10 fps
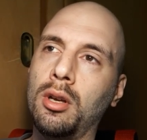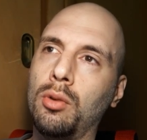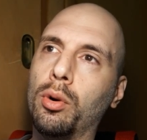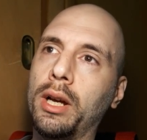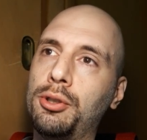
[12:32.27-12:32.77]

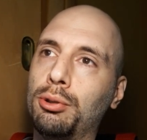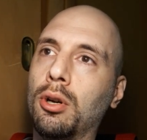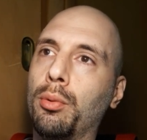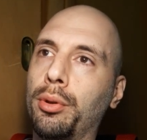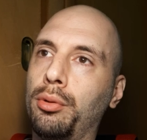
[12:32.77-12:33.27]
Whereas you're
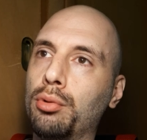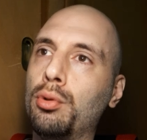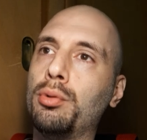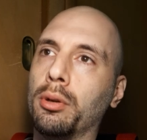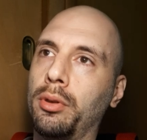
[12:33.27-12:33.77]
going
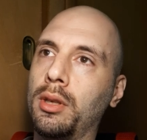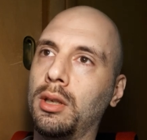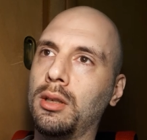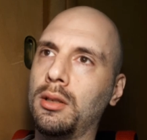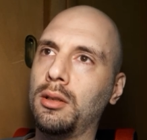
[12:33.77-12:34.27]
through, you're
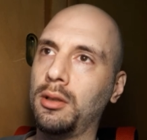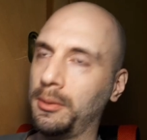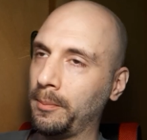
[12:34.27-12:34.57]
thinking,